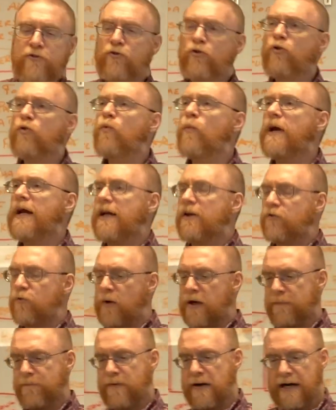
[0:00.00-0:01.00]
two weeks
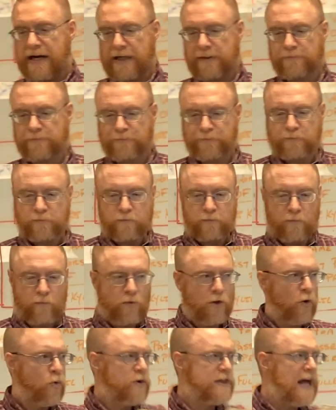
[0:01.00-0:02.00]
went by
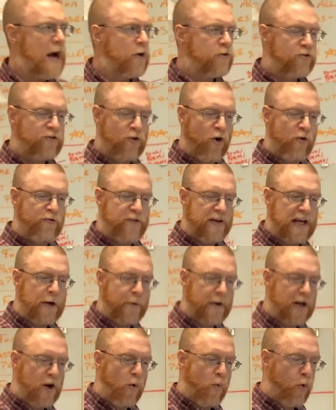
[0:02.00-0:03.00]
without Sophie
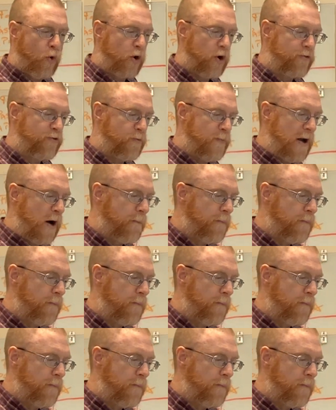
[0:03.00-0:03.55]
hearing a word from